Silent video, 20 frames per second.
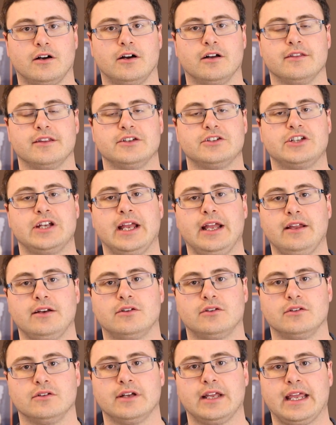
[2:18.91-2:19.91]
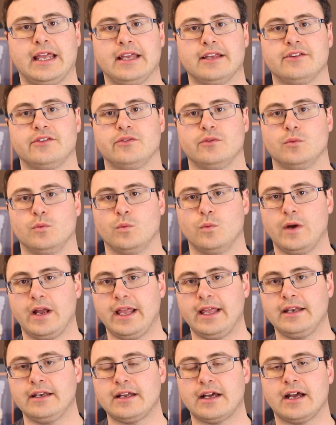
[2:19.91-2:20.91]
on the channel is
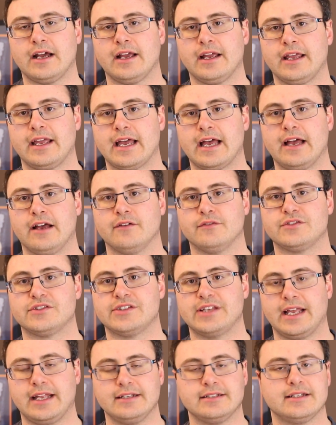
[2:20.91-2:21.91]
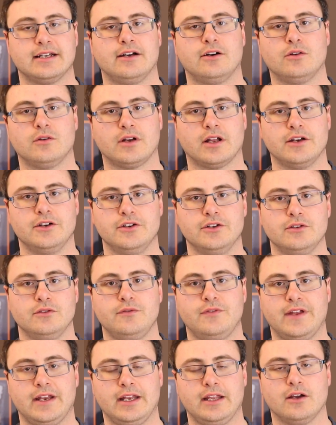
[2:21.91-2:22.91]
when I have sent out a
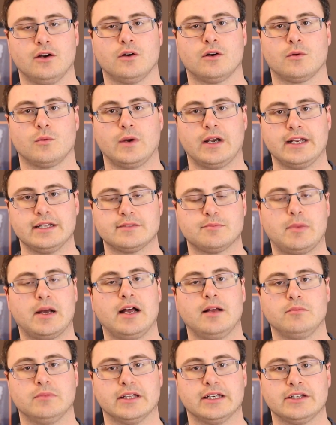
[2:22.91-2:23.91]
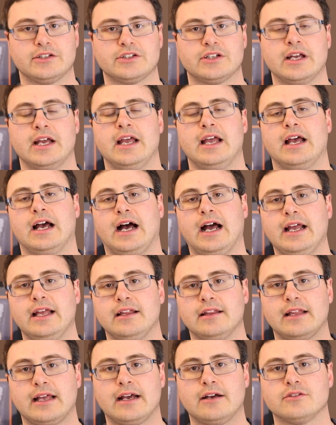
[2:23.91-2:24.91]
new video or when it's published, I
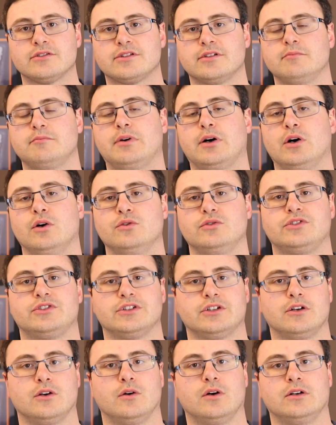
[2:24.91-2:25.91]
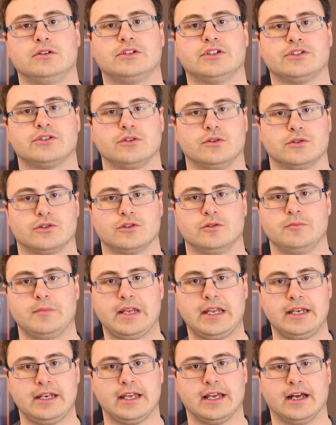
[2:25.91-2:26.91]
allow some posts to go out to social
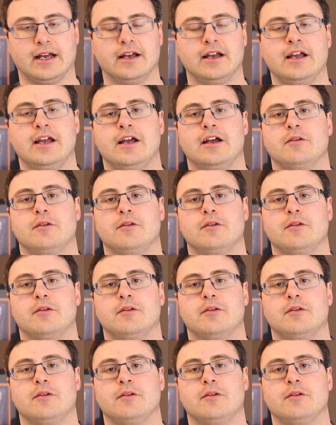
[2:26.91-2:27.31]
media.